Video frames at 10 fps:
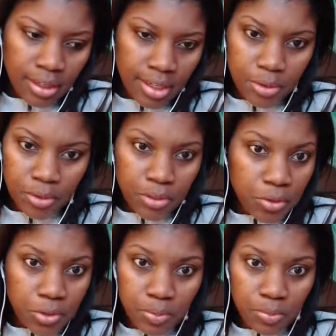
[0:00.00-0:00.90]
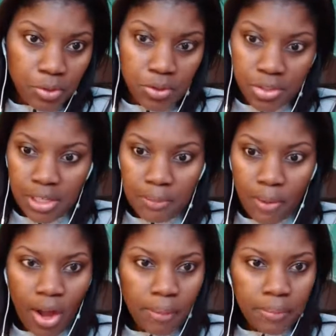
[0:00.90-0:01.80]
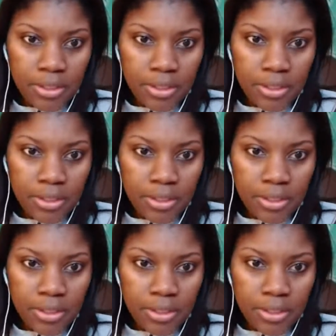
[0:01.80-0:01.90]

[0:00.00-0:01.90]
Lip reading: They used hip hop